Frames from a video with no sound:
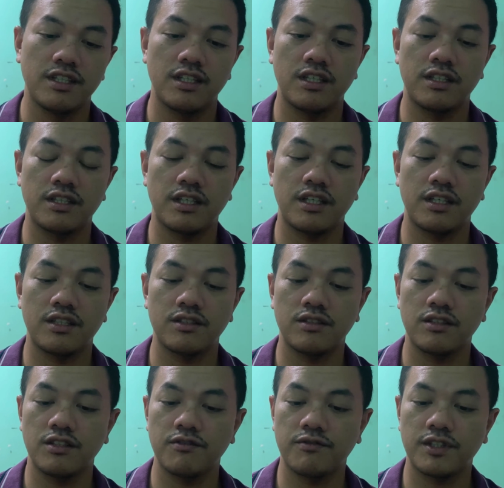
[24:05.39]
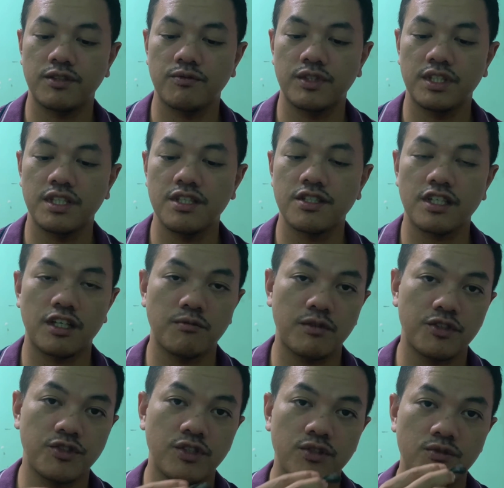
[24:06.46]
and then in fact with these I'm
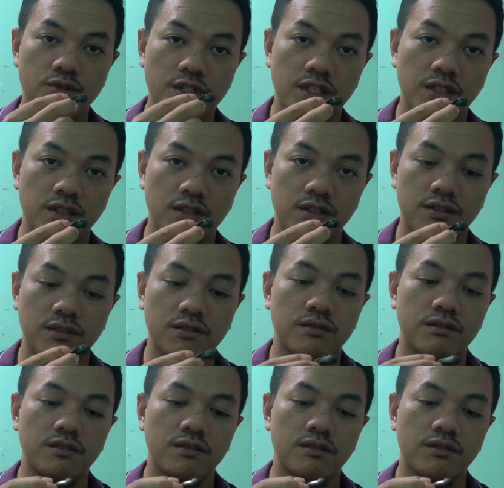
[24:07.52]
actually using the